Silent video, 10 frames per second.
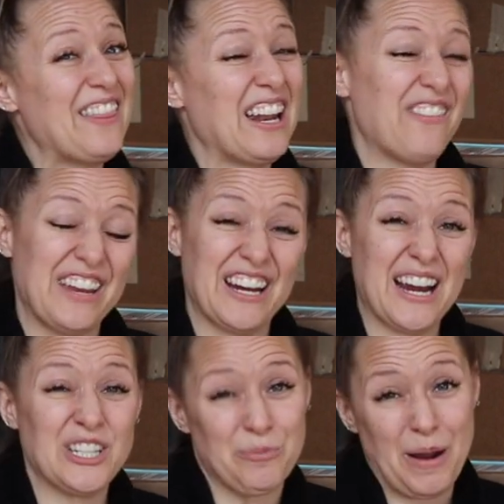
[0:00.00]
that I figure
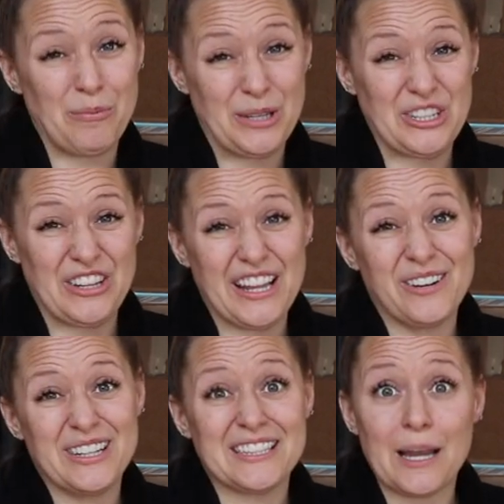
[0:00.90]
I should probably do the other
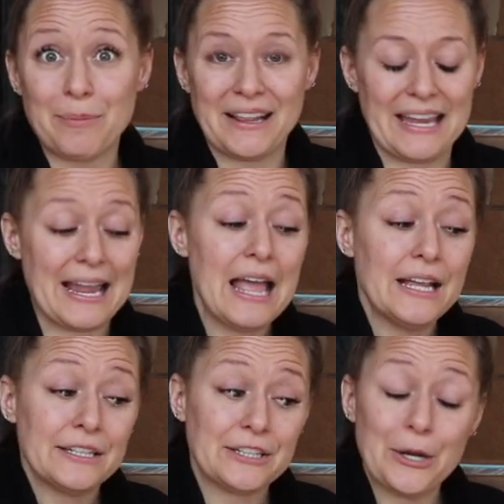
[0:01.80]
one separately.
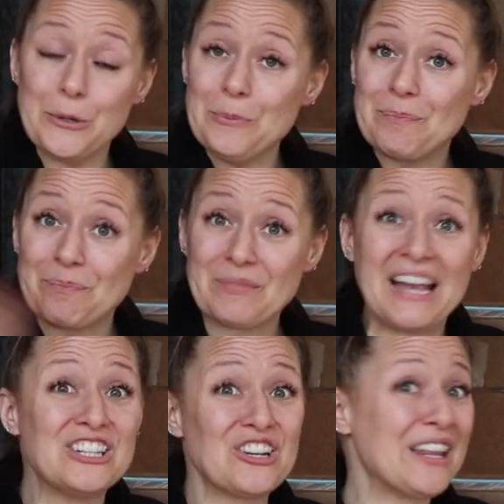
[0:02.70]
So
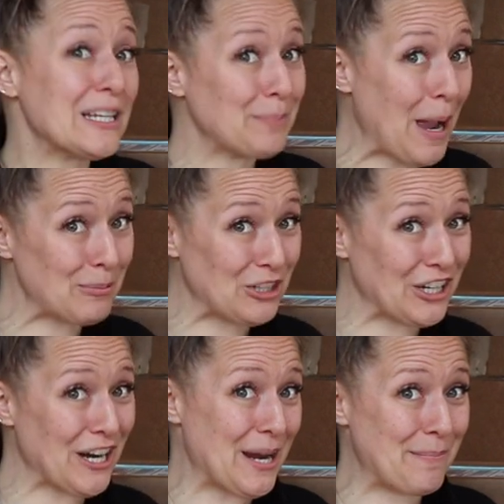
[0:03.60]
enjoy this
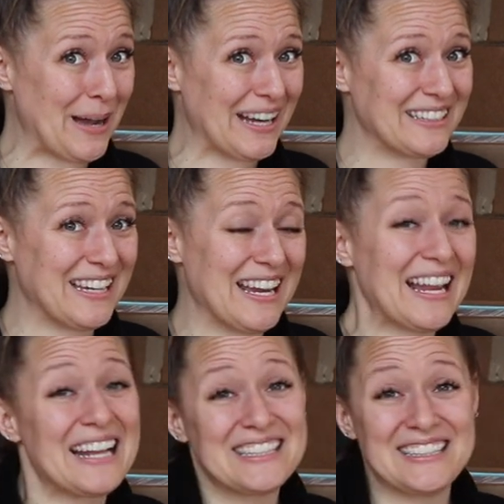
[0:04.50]
POPSUGAR unboxing
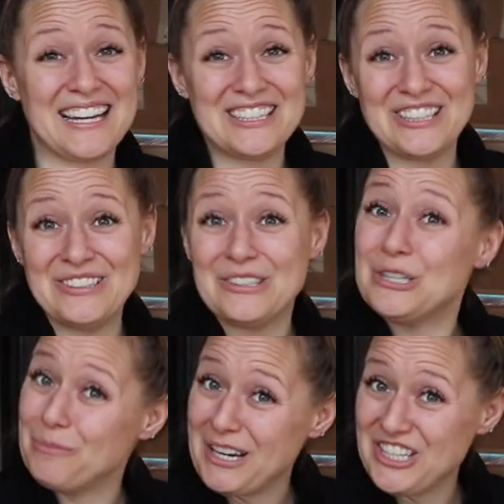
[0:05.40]
and stay tuned
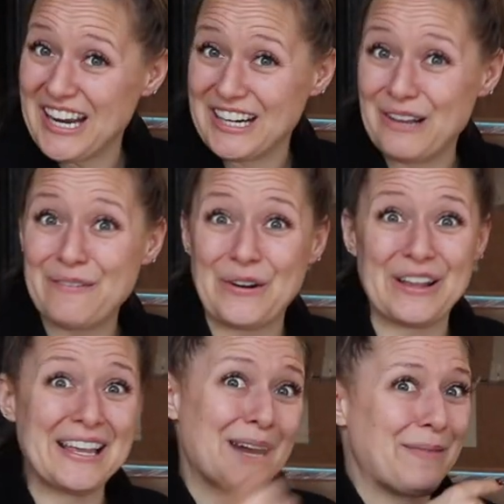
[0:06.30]
to my channel
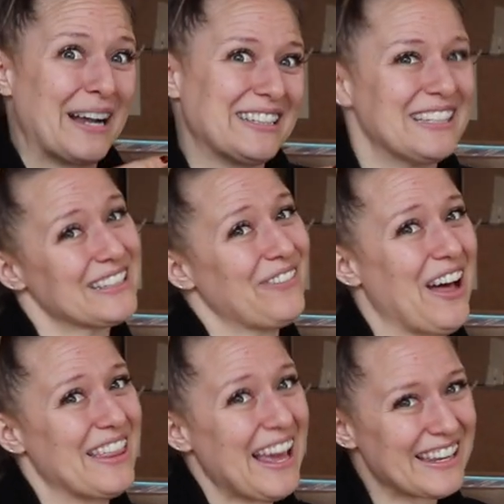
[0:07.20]
for the unboxings of all the